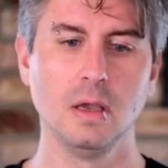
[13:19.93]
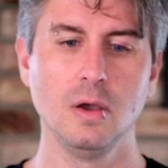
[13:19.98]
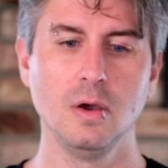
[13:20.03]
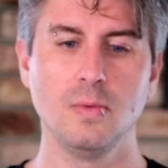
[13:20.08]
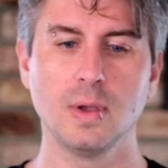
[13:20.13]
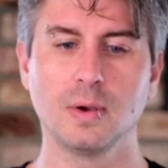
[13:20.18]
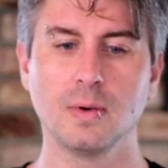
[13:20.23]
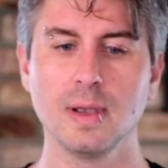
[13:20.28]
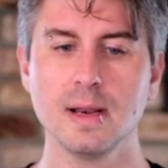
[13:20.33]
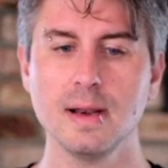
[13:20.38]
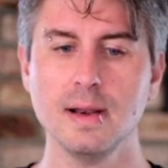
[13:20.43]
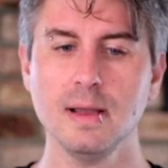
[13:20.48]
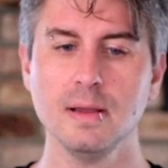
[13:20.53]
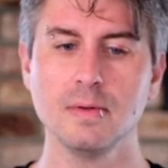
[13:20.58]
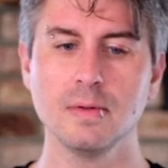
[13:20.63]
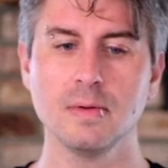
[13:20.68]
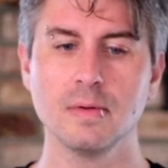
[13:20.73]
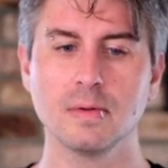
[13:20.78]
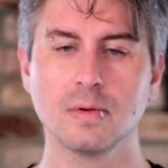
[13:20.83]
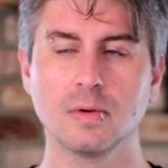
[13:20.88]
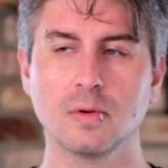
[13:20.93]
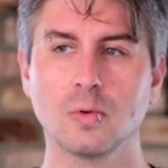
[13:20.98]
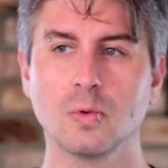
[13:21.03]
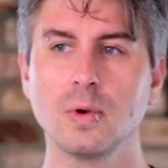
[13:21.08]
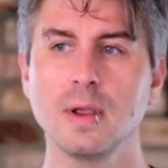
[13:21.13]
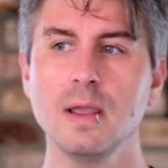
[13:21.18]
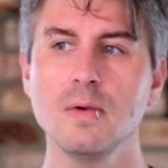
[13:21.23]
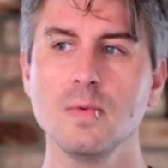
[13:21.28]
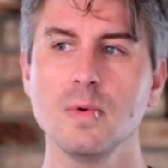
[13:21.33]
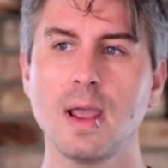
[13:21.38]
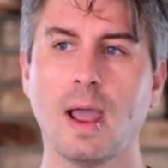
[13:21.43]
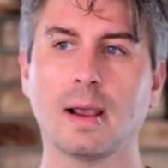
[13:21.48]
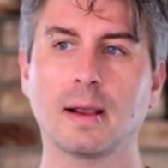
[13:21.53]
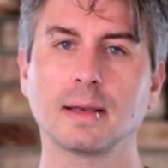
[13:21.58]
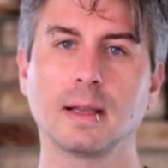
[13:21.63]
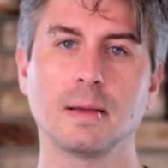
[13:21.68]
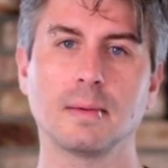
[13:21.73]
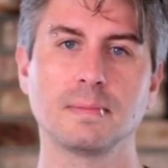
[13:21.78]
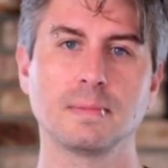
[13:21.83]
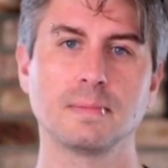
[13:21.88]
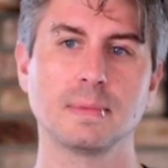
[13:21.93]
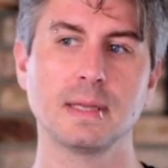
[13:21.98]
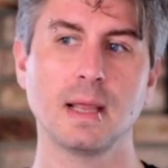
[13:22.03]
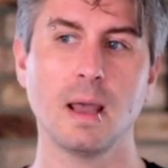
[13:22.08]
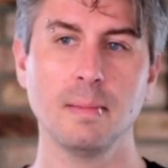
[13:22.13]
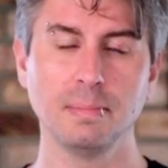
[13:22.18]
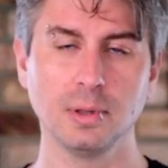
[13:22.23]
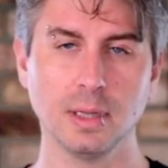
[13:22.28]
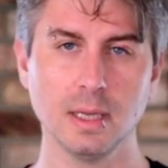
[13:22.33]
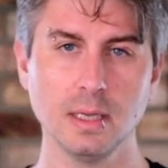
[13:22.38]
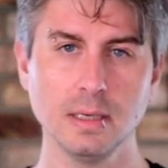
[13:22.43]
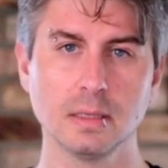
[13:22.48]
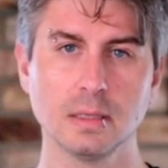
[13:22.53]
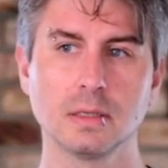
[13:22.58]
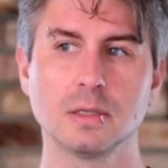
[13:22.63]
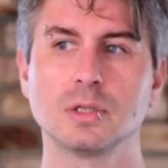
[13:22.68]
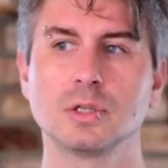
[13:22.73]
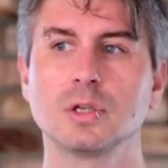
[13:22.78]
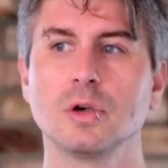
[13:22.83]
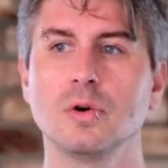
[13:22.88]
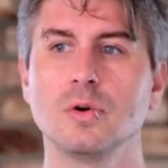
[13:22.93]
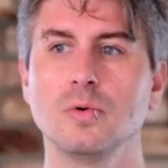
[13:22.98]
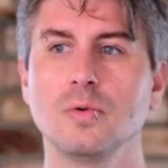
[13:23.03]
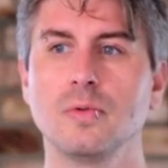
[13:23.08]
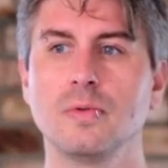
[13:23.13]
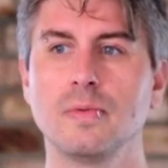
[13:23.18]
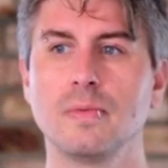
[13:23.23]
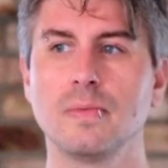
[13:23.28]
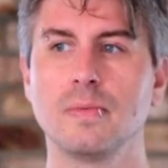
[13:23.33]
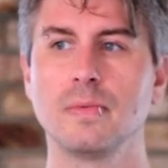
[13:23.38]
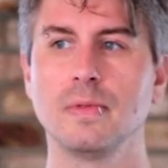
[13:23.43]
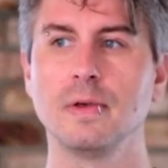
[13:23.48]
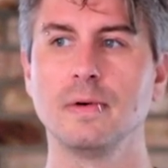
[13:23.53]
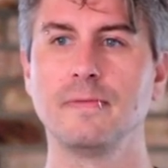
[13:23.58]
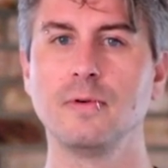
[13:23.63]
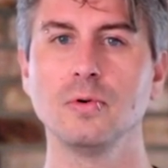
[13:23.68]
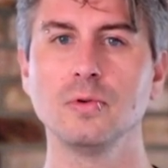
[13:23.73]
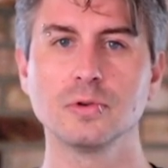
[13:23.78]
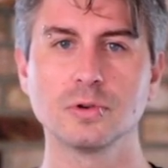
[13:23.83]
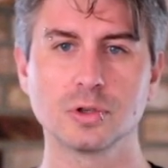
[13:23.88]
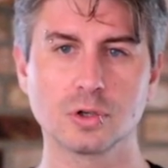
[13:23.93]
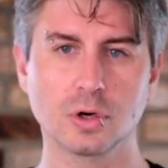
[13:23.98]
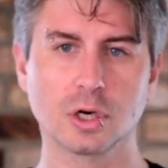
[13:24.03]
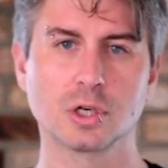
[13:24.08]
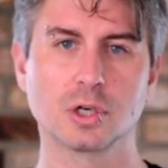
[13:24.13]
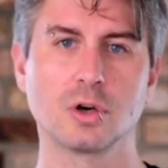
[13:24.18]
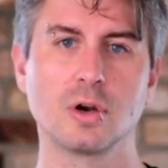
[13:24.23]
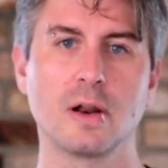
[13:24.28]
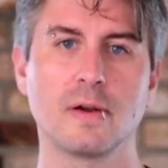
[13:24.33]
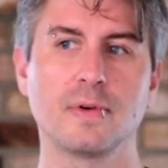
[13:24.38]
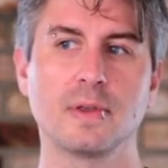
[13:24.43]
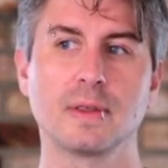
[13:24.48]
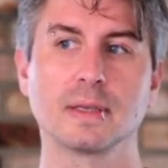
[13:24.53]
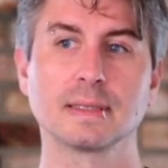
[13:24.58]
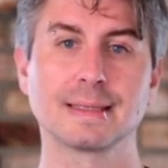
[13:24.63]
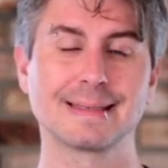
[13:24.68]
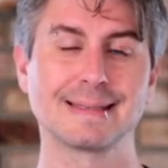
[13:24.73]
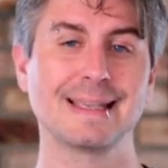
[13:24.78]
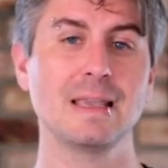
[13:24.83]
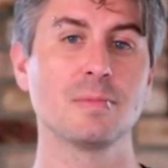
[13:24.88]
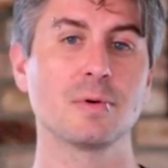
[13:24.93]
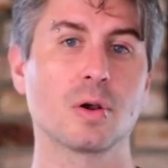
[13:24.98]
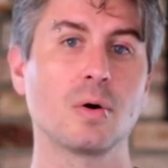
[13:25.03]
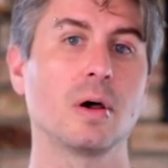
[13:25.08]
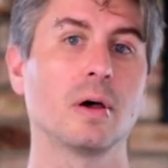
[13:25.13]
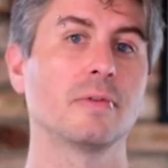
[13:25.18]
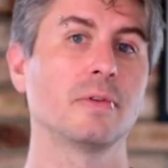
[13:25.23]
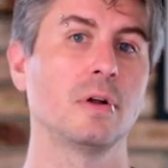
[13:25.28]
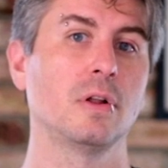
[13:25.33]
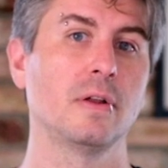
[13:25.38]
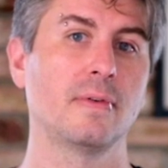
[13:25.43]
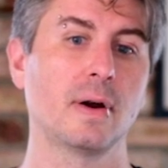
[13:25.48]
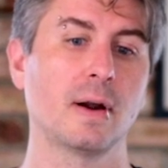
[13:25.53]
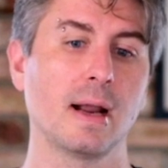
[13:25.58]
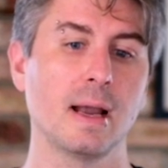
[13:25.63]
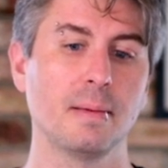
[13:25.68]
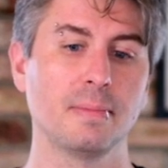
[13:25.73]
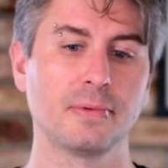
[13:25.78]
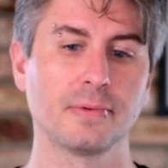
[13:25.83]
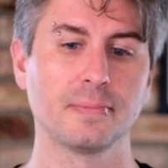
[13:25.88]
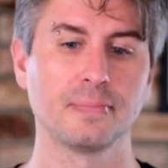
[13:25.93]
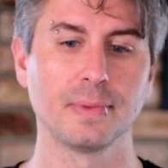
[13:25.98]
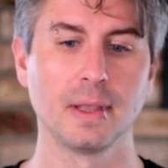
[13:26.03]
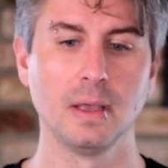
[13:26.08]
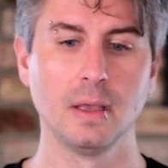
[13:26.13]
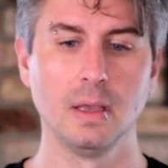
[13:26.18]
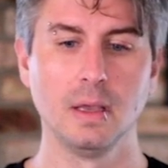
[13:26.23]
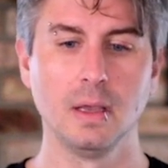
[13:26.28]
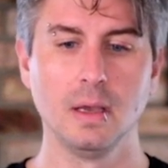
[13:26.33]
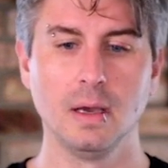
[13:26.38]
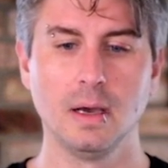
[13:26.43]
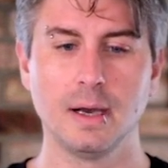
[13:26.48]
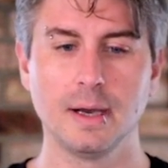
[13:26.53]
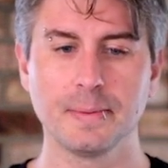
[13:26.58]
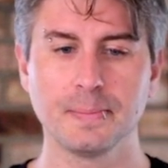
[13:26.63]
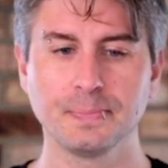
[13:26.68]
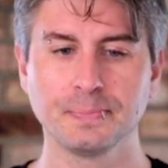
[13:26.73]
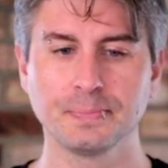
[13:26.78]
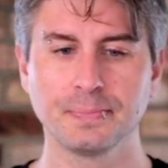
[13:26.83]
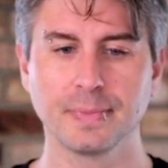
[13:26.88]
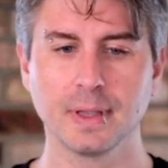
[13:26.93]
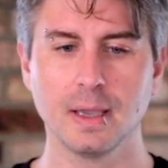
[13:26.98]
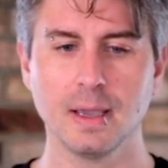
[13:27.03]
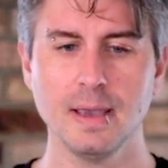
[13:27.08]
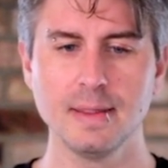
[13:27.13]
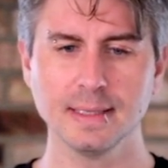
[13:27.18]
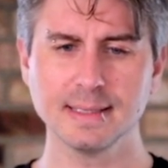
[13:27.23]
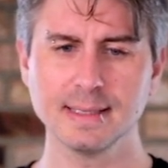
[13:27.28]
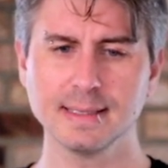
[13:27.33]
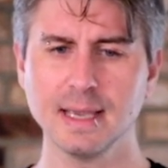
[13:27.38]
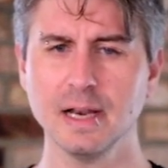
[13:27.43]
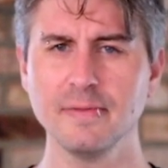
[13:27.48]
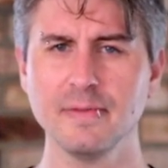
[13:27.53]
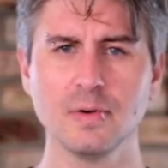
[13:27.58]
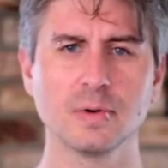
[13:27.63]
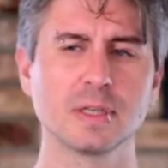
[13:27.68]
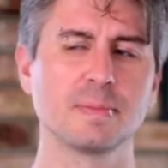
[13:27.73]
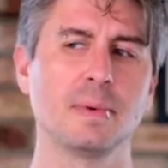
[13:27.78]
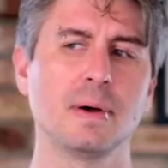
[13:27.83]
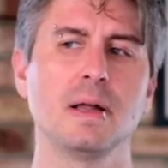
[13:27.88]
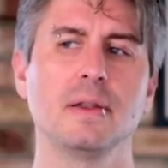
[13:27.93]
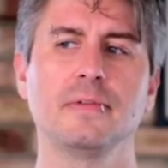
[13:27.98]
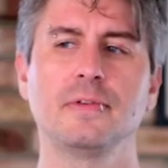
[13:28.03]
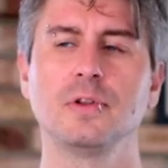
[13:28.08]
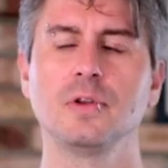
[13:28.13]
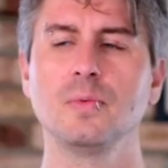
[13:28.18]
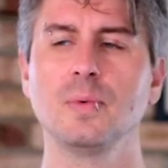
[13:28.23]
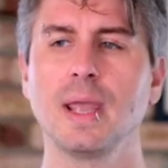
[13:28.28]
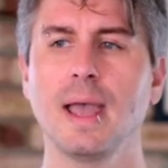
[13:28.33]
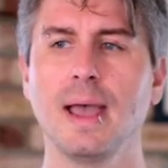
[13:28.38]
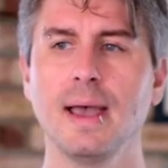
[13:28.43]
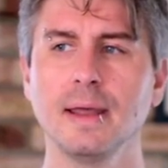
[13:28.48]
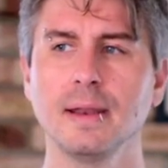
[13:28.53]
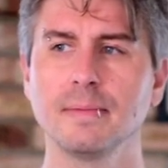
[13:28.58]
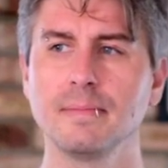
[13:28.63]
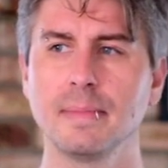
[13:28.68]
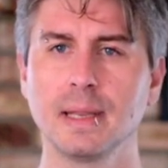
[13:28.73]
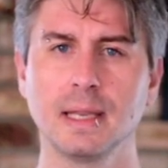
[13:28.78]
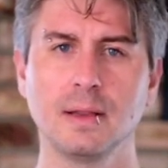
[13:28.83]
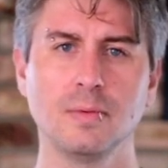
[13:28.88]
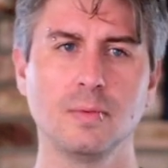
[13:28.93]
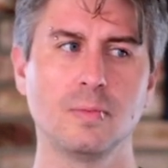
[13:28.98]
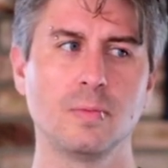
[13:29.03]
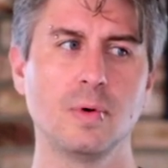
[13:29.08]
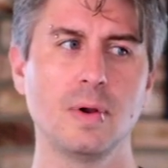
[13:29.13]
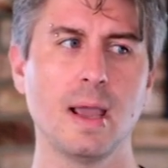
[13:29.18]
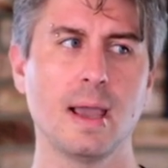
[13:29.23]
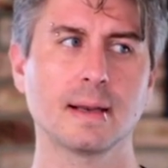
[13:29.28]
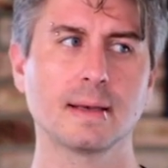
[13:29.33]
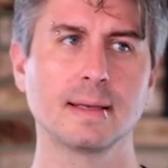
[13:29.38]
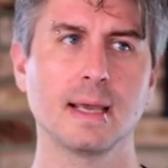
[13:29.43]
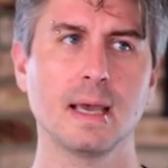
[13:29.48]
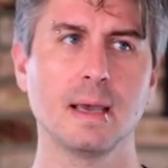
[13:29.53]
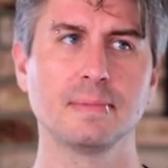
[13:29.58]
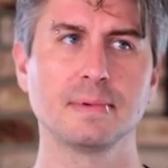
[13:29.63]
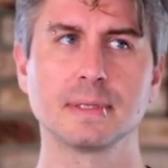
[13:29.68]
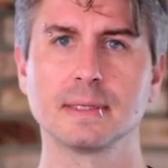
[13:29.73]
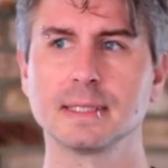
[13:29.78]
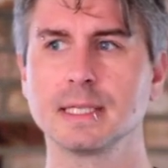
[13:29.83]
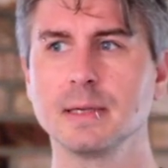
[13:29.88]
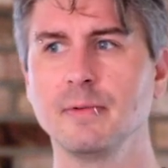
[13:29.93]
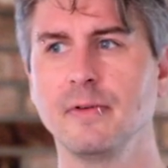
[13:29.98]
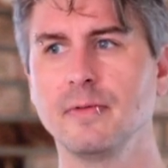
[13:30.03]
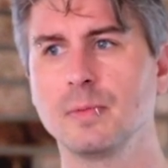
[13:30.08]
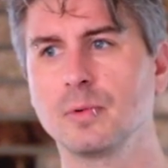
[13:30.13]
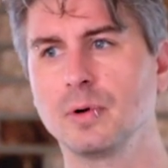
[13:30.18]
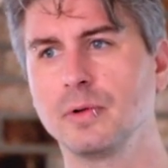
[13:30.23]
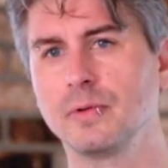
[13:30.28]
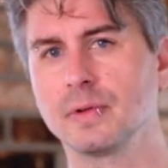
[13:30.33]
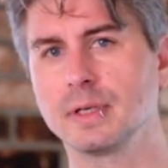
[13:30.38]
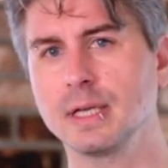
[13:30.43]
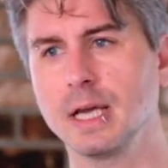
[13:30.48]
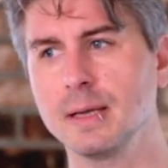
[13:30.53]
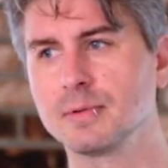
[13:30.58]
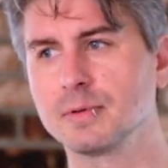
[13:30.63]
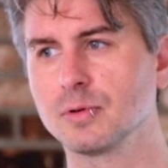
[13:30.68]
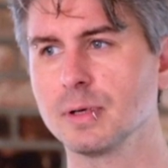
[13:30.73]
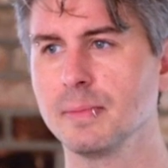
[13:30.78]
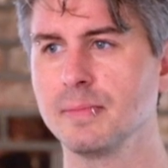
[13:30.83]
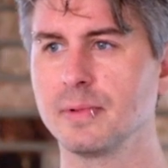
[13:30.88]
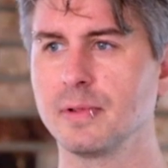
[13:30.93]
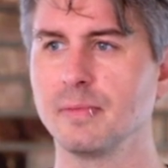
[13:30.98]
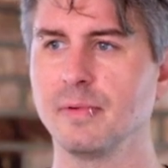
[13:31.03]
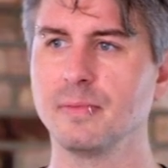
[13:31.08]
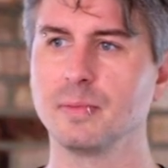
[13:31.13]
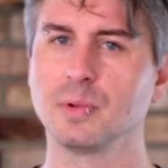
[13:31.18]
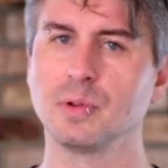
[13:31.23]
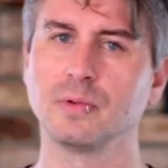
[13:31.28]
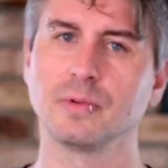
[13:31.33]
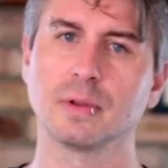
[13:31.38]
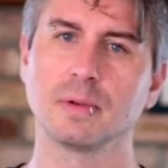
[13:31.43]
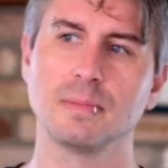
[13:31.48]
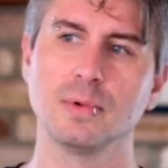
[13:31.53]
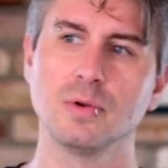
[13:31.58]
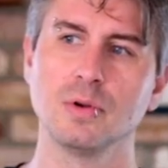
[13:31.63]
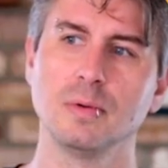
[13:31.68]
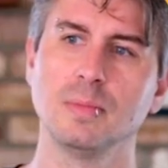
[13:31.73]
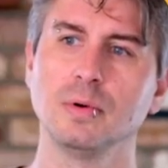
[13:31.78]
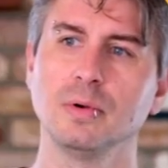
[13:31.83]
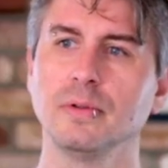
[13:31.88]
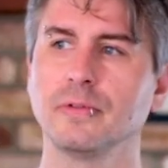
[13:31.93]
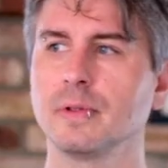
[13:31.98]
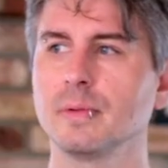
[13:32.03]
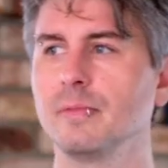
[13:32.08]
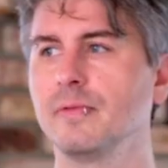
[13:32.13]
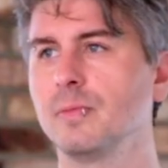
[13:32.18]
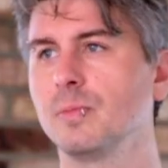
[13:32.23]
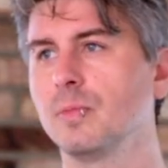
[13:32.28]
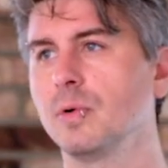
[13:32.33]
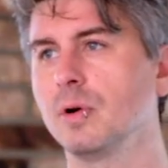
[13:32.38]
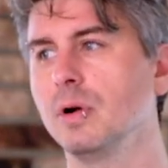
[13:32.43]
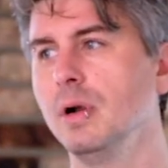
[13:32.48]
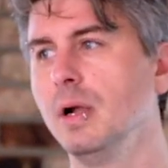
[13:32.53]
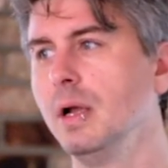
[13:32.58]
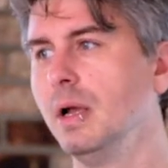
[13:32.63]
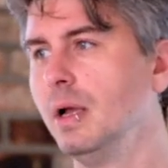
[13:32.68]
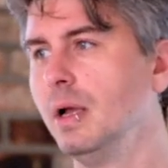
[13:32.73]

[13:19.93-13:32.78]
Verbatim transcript: We created a create React app template, so the folder structure and everything is the same across all of our apps. Um, and this is kind of in response to we had many React apps, and some of them were using TypeScript, some of them using Immutable, some of them were